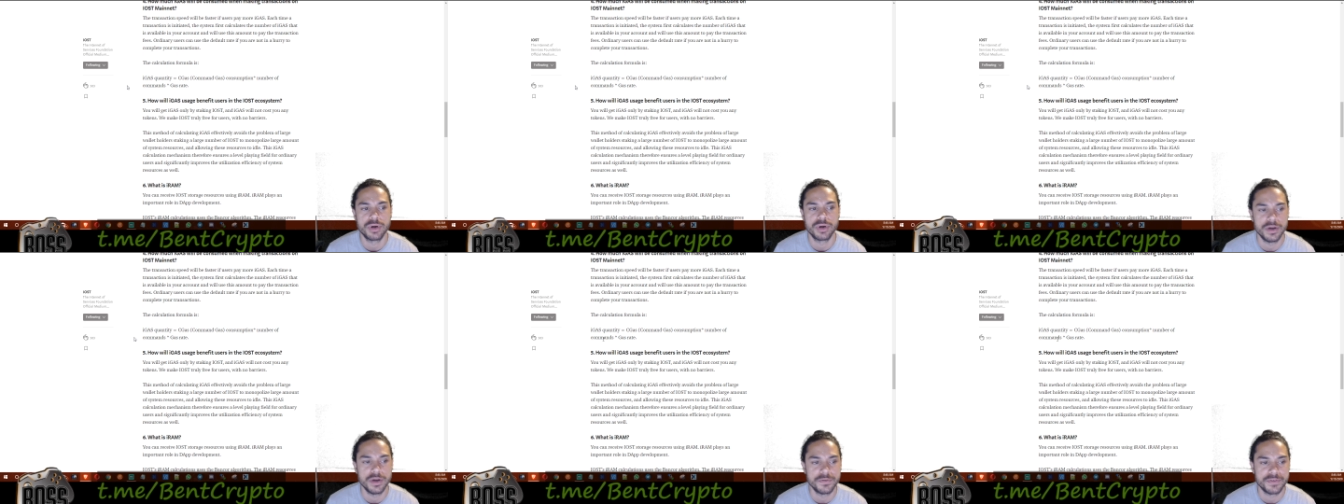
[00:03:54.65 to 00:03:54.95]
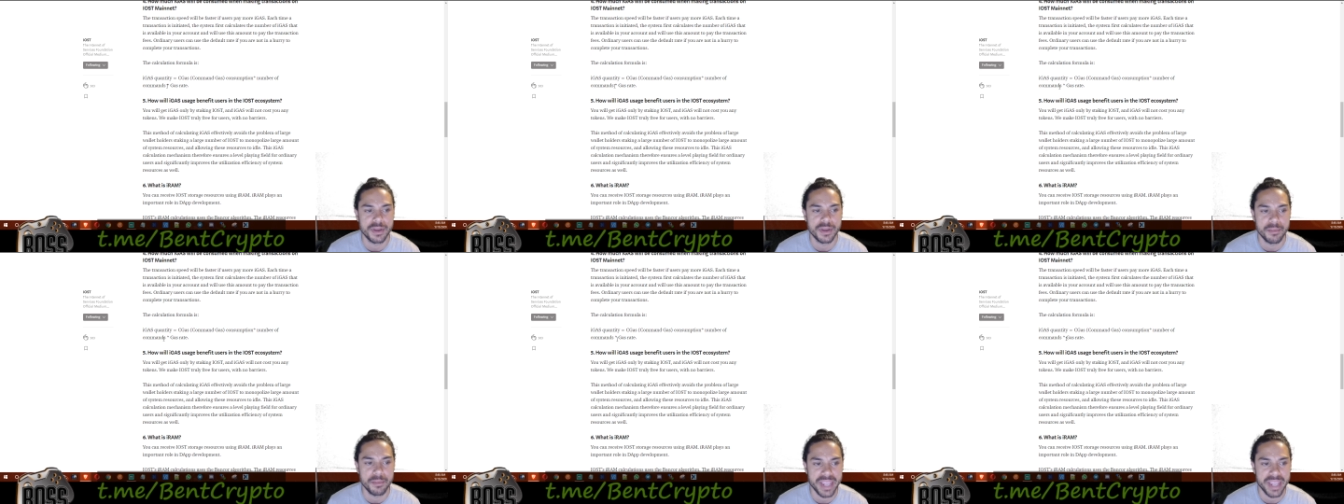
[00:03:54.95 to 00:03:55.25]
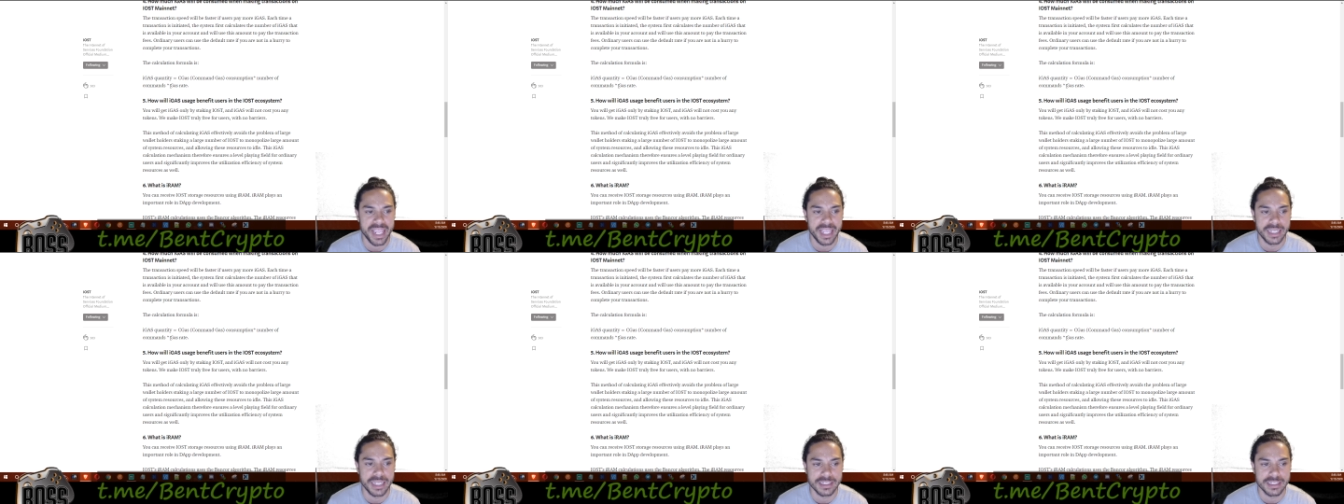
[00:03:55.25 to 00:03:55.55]
of
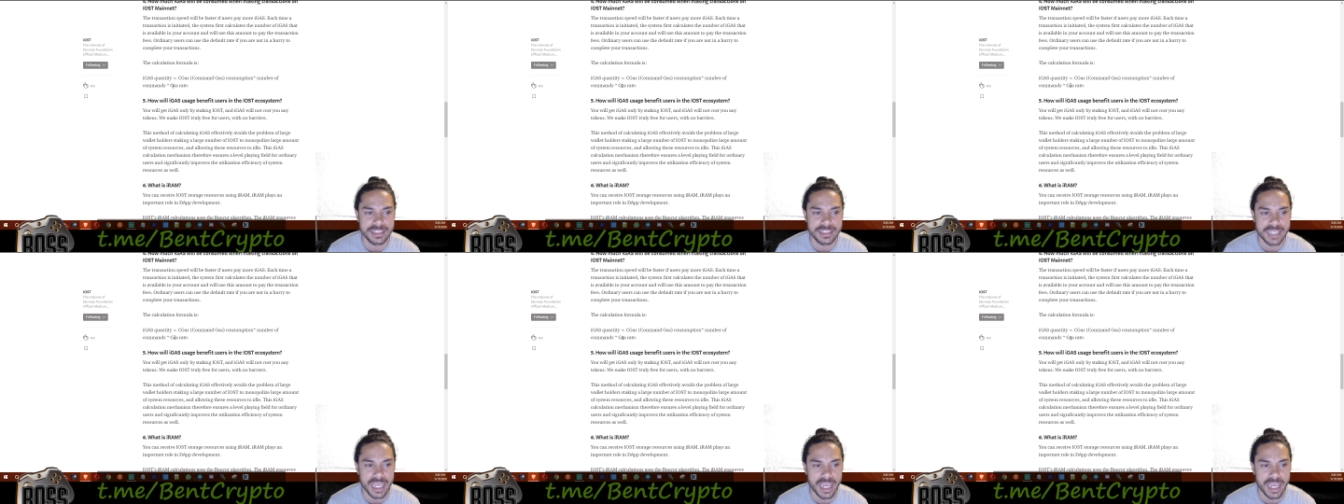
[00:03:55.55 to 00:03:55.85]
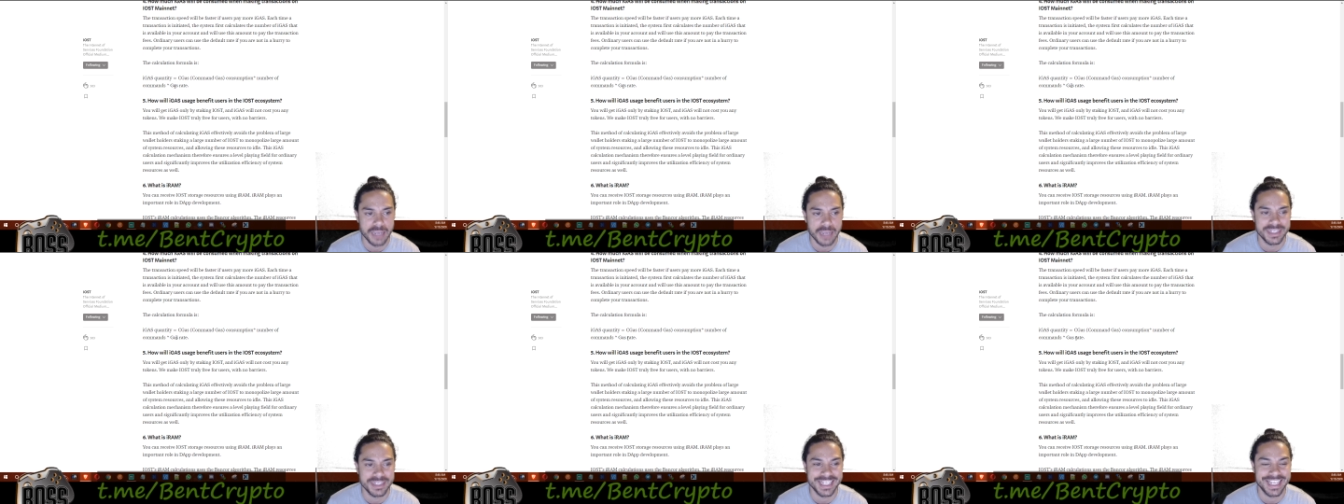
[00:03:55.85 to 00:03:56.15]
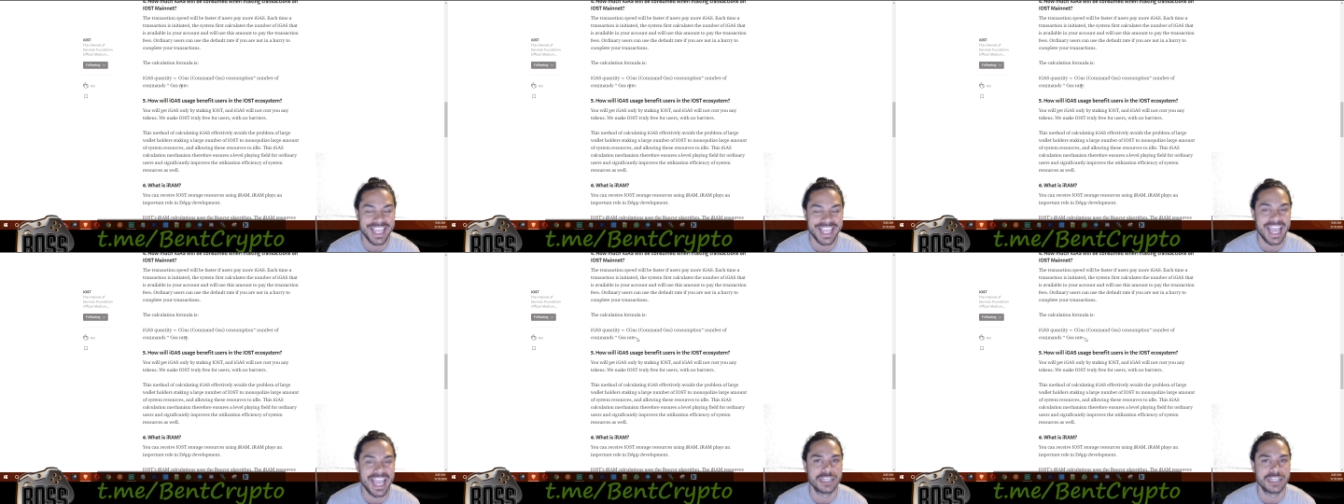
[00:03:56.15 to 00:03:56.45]
commands times
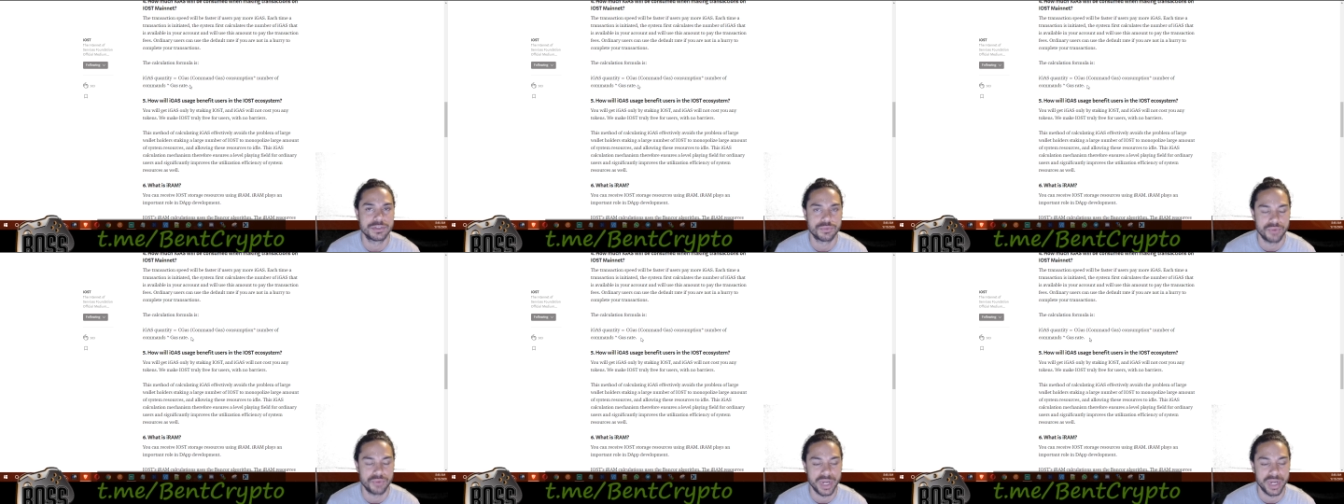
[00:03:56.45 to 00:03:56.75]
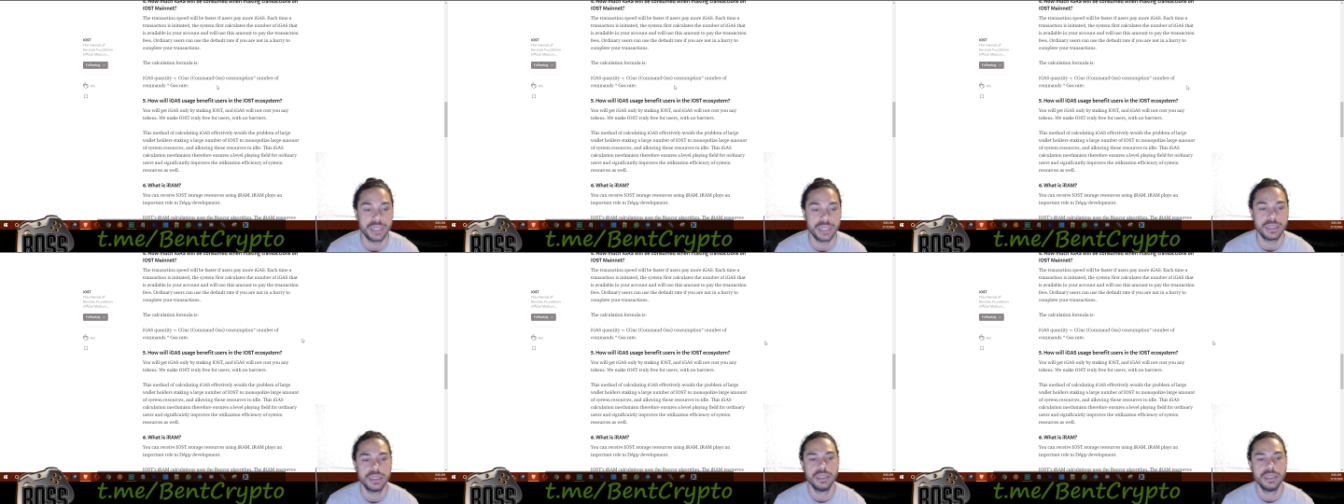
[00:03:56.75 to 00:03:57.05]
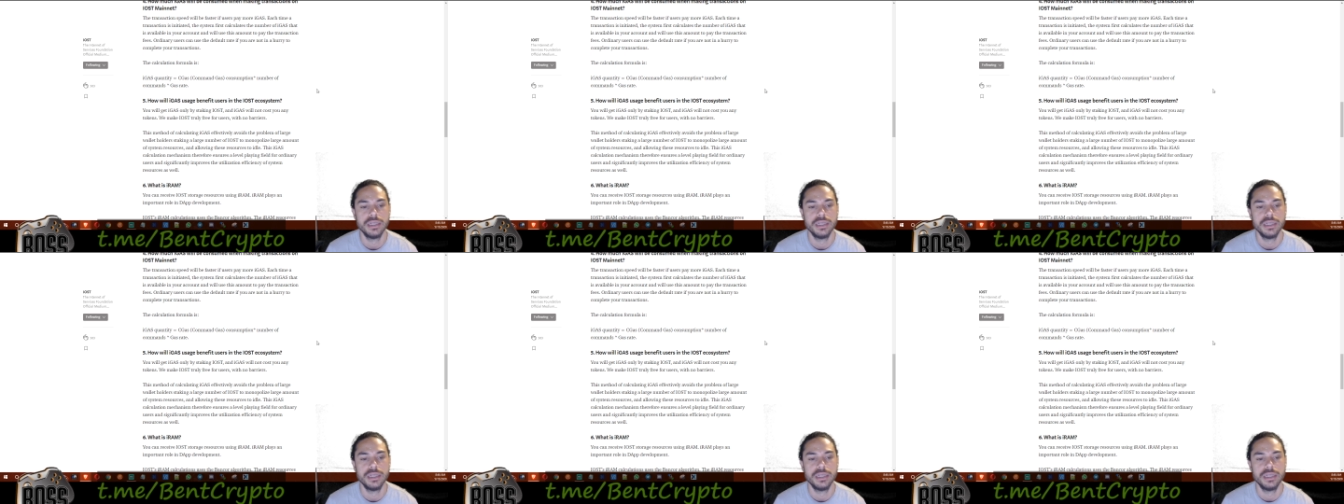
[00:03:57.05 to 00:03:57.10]
gas rate.